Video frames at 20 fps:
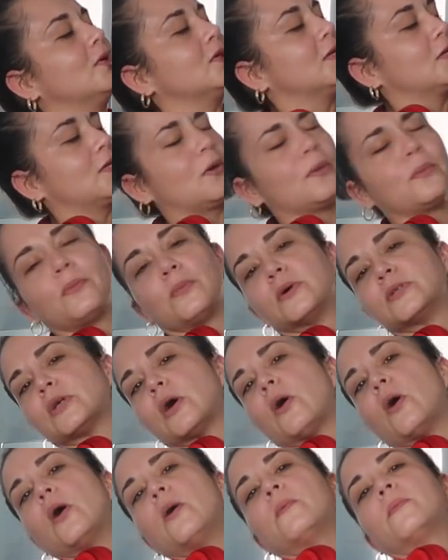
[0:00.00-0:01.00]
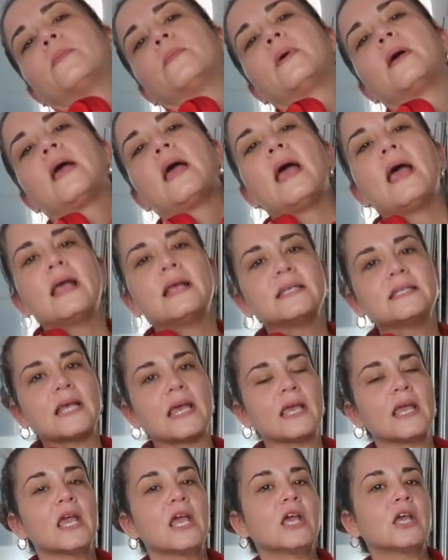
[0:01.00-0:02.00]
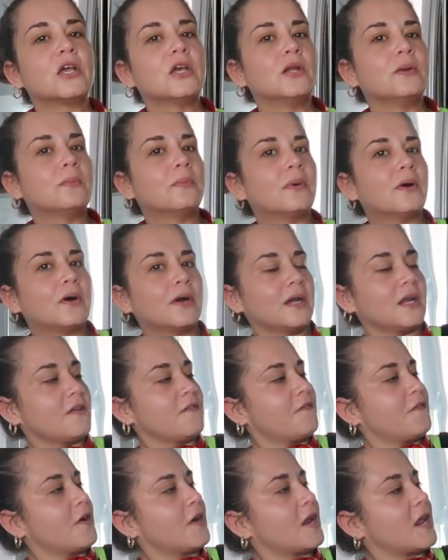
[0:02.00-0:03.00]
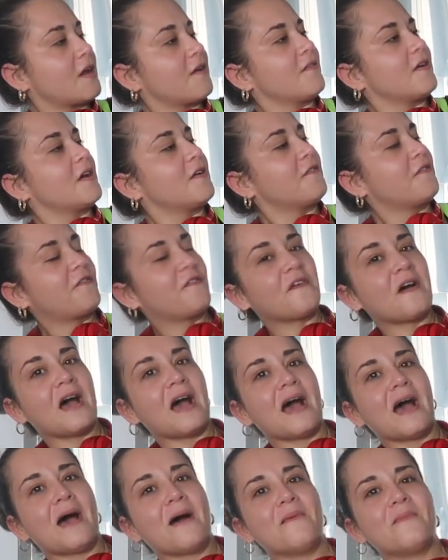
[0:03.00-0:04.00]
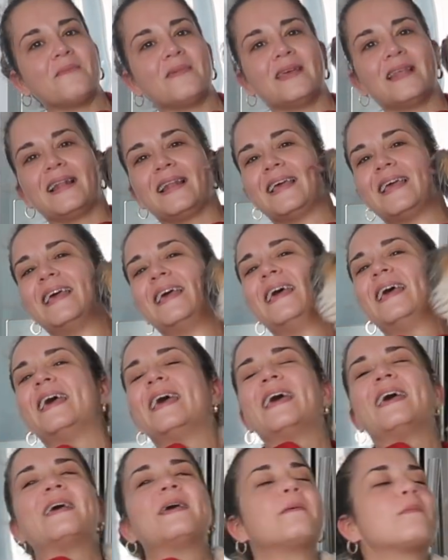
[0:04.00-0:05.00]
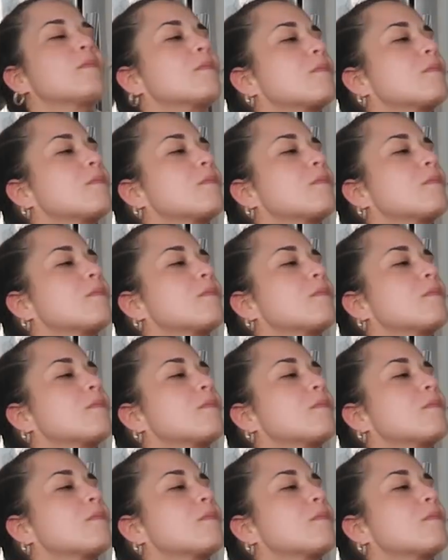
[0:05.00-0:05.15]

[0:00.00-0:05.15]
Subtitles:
you so much. Oh, say, good morning, forever family.